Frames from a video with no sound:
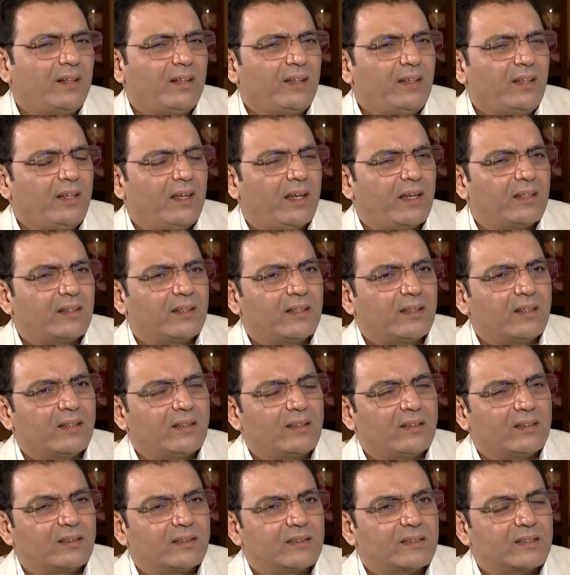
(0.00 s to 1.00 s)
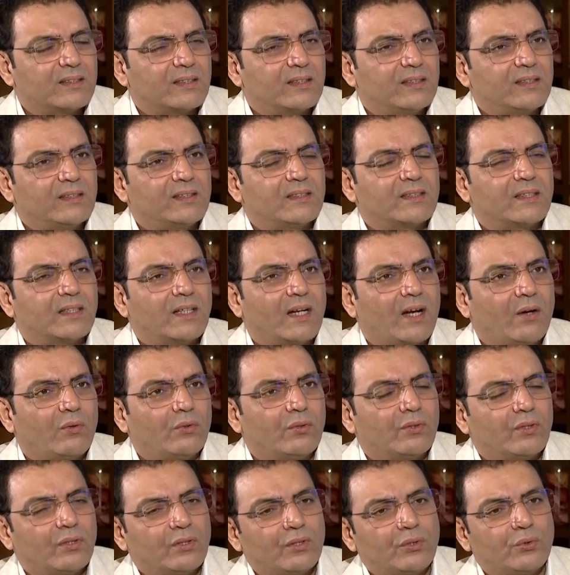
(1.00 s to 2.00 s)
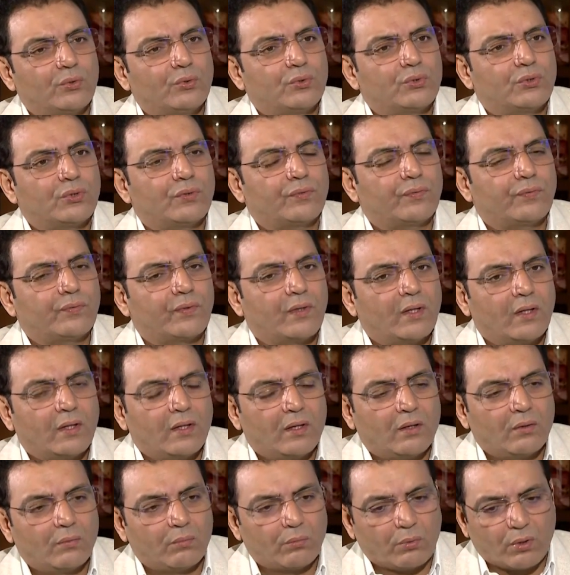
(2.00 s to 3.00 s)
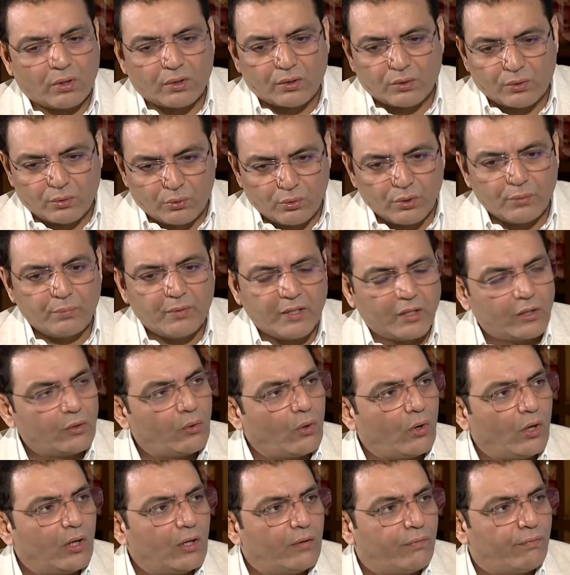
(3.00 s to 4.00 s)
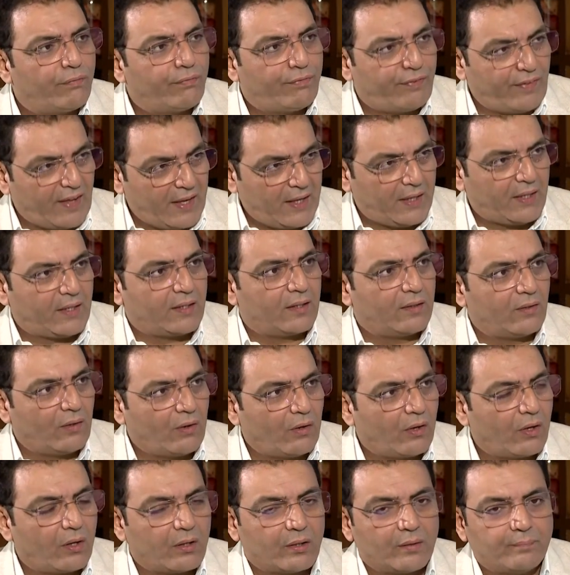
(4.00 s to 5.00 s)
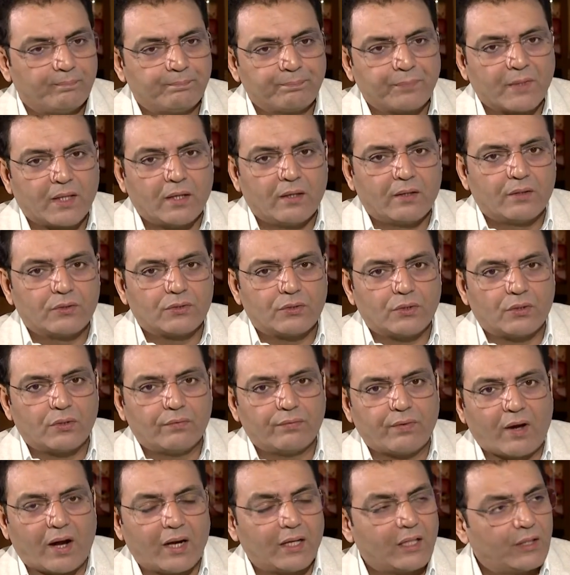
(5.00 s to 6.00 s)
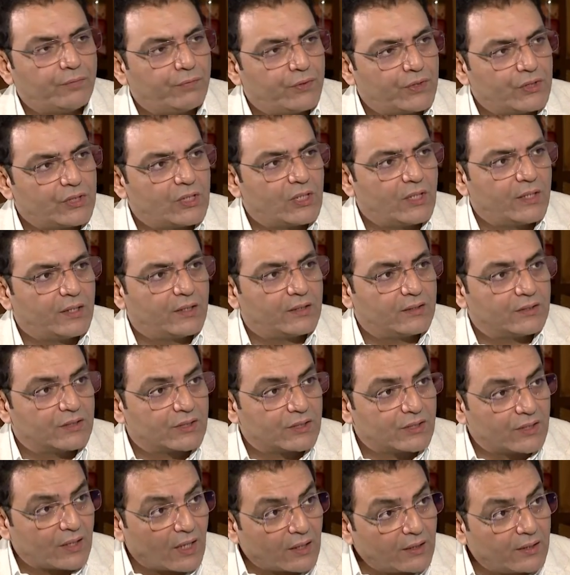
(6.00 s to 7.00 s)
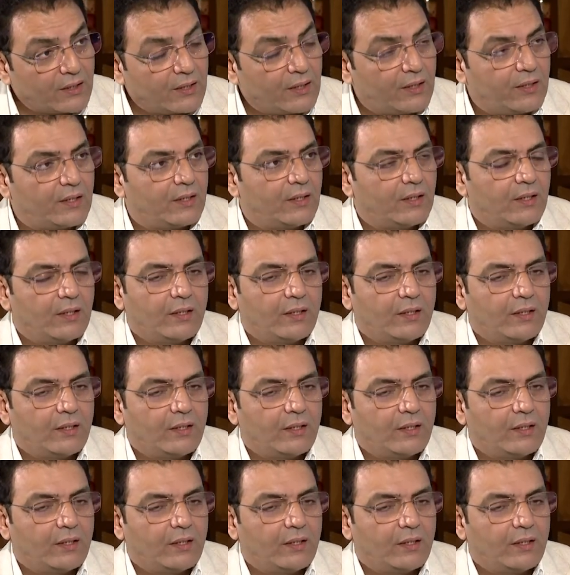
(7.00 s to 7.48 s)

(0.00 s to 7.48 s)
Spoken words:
any ethical concerns around the use of what could be called fake or sort of artificially constructed